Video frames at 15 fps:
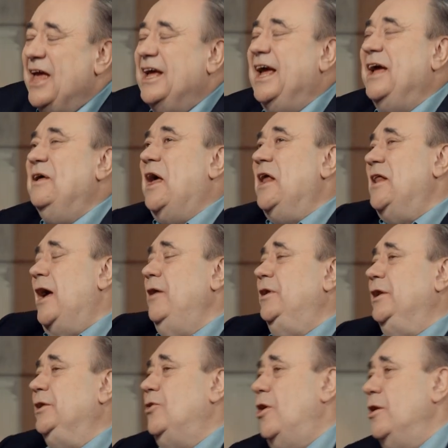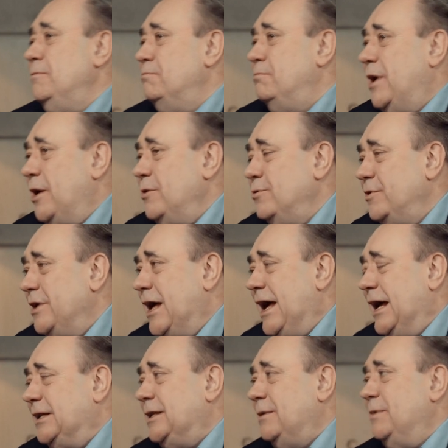And how did Gordon Brown
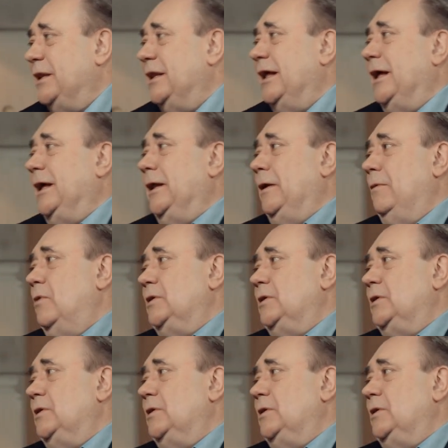react? I mean, he